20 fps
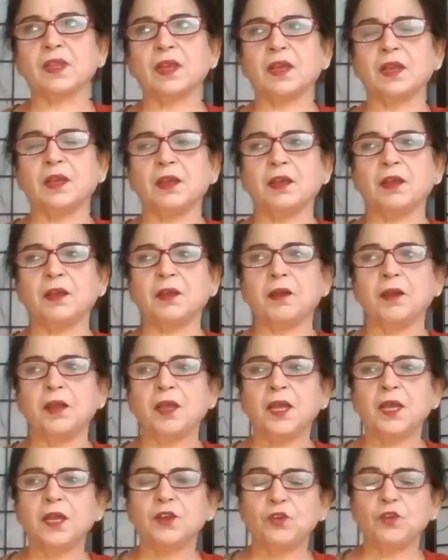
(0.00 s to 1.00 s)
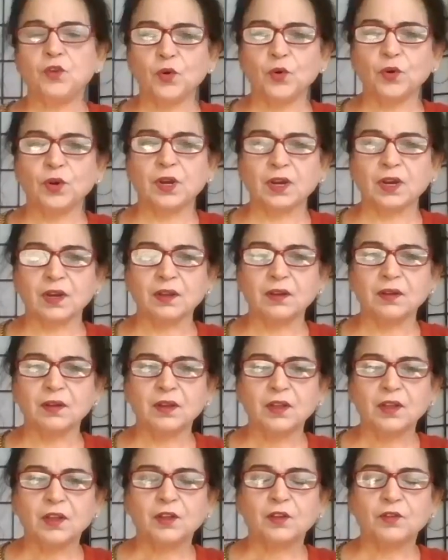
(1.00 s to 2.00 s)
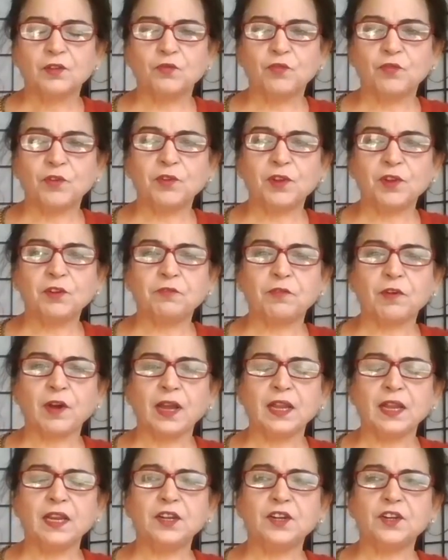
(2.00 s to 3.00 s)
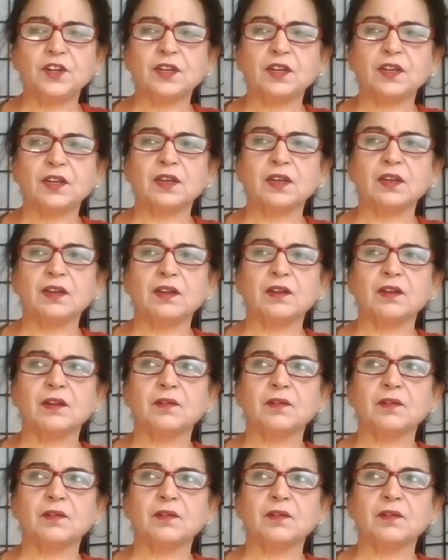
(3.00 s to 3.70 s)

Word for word: uh, yoga we will find uh,